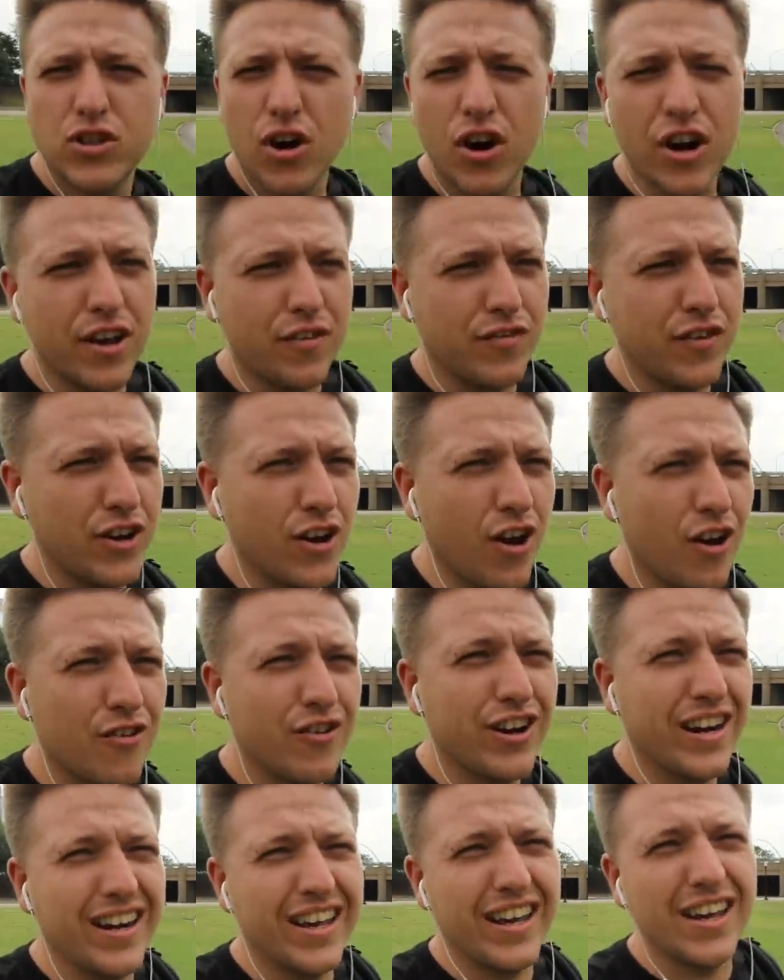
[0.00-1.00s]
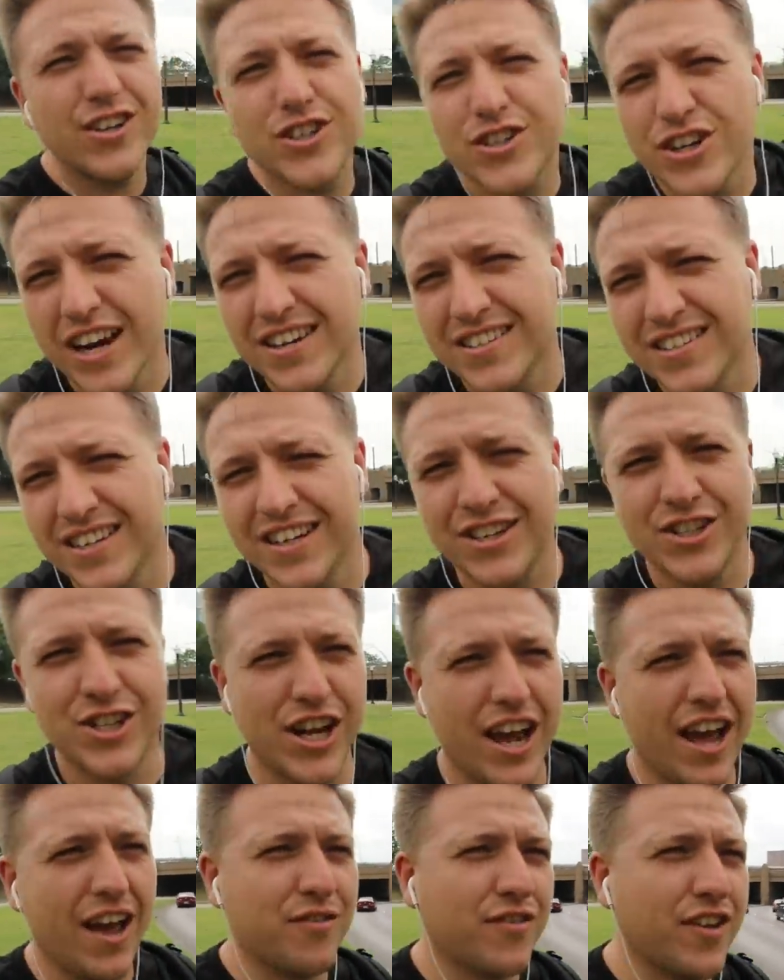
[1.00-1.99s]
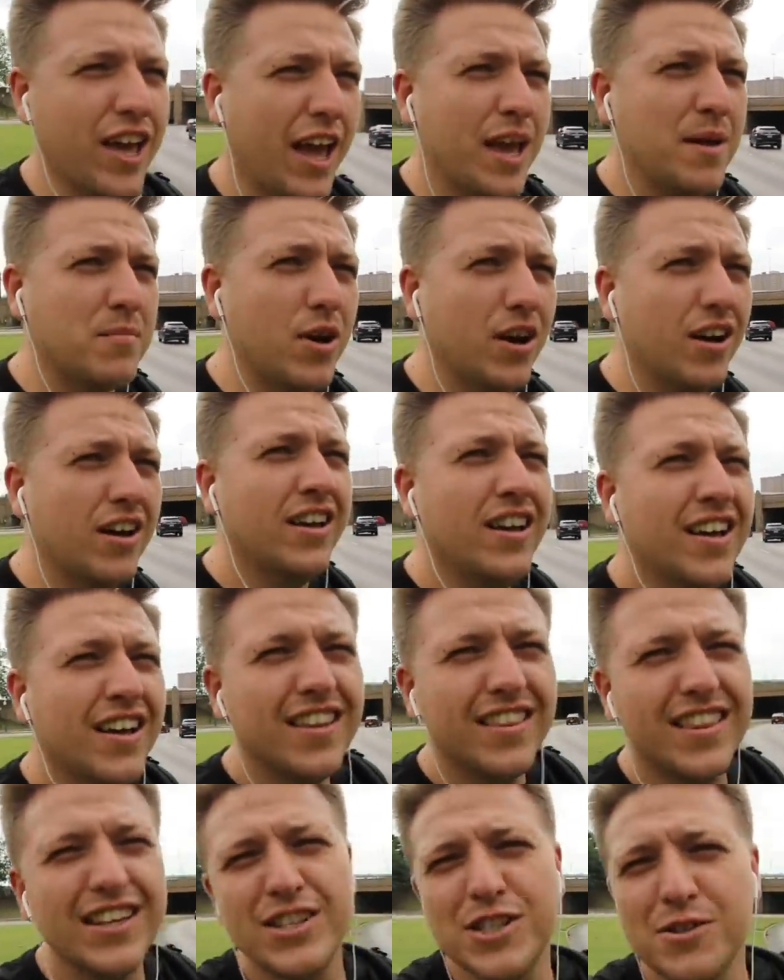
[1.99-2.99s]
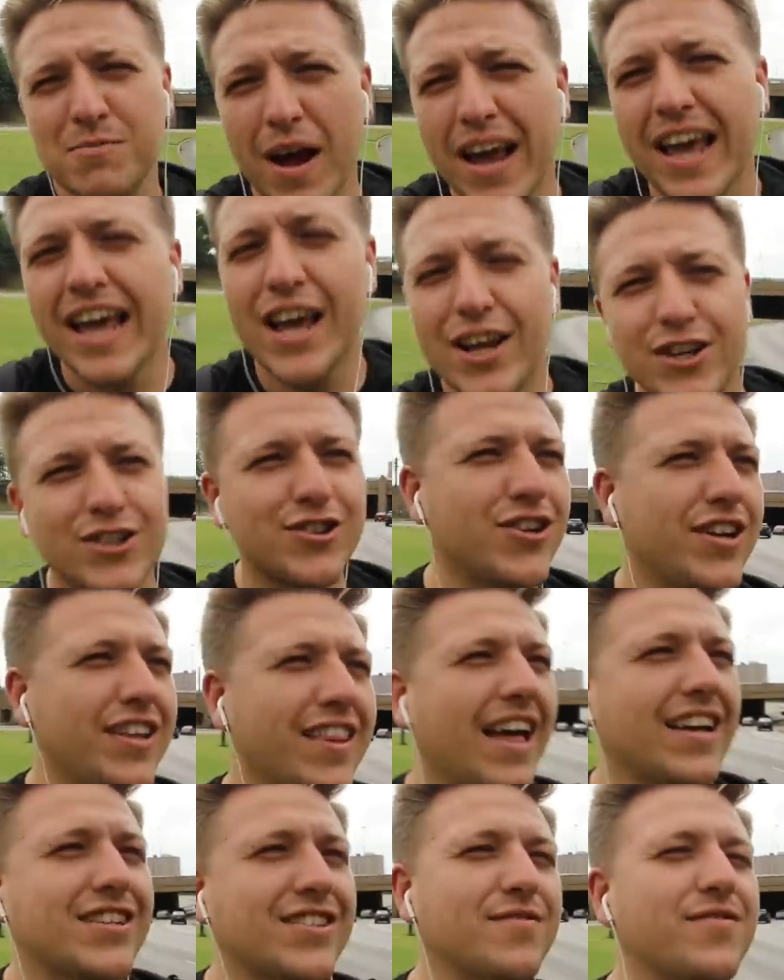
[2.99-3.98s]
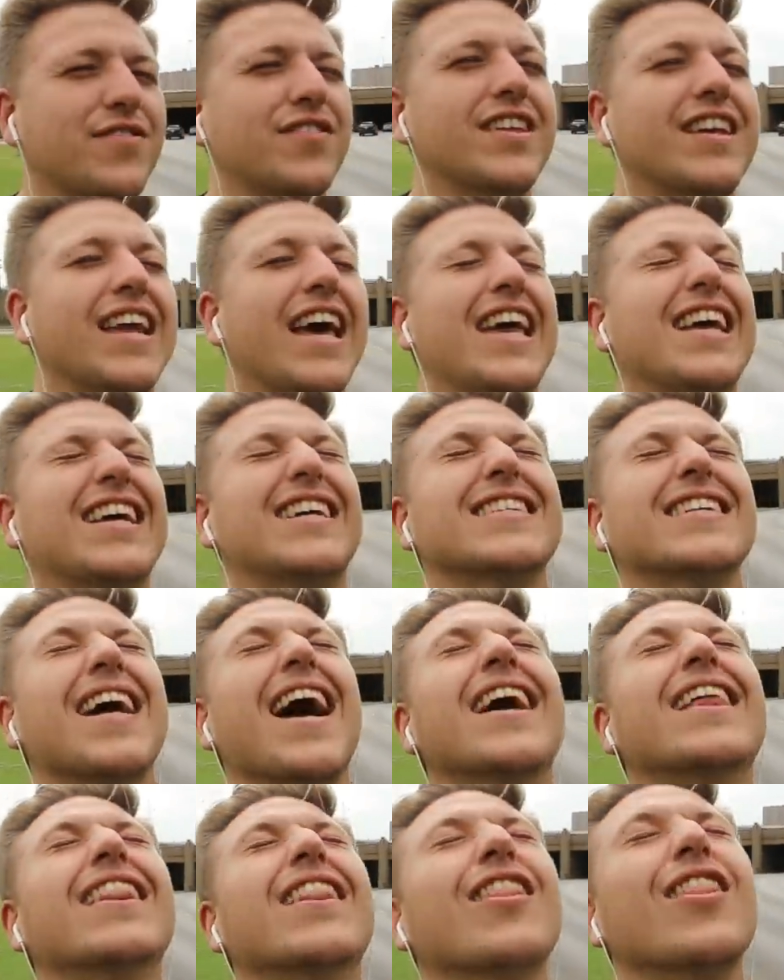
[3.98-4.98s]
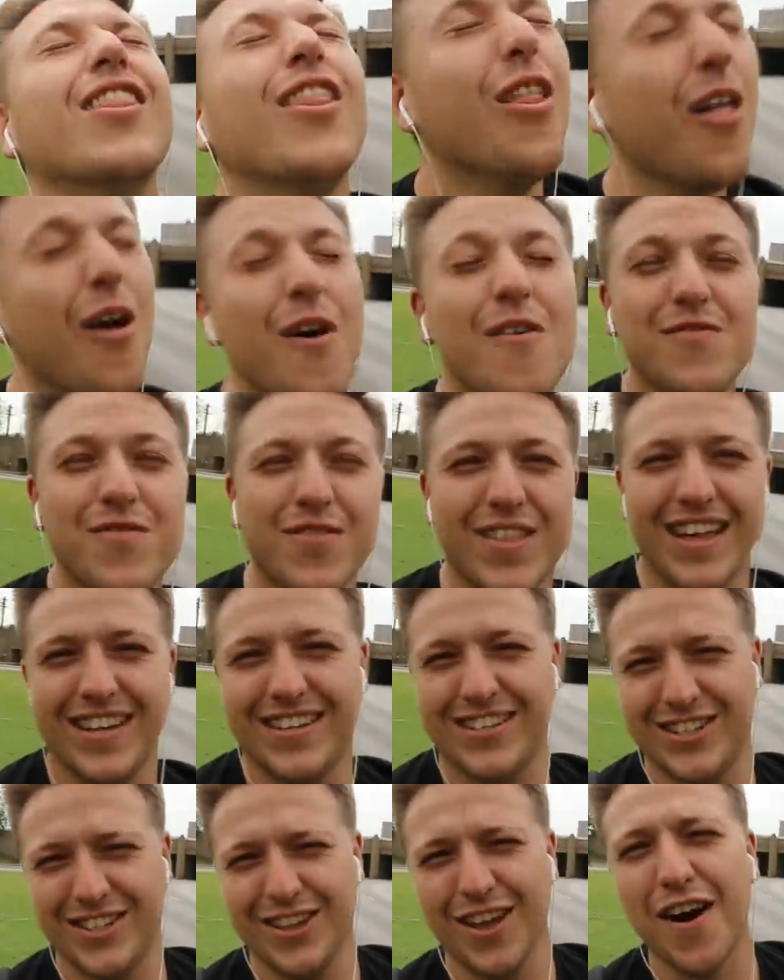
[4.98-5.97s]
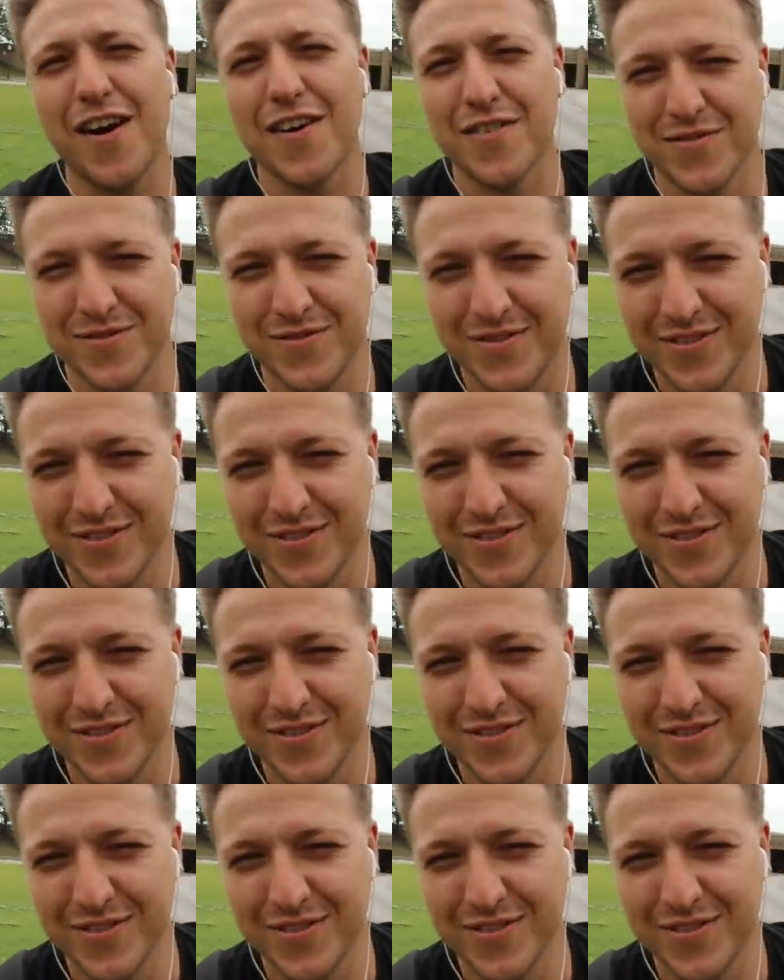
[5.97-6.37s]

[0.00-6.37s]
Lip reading: sorry if you're not really interested in JFK, but this is my history lesson for the day because I love this stuff.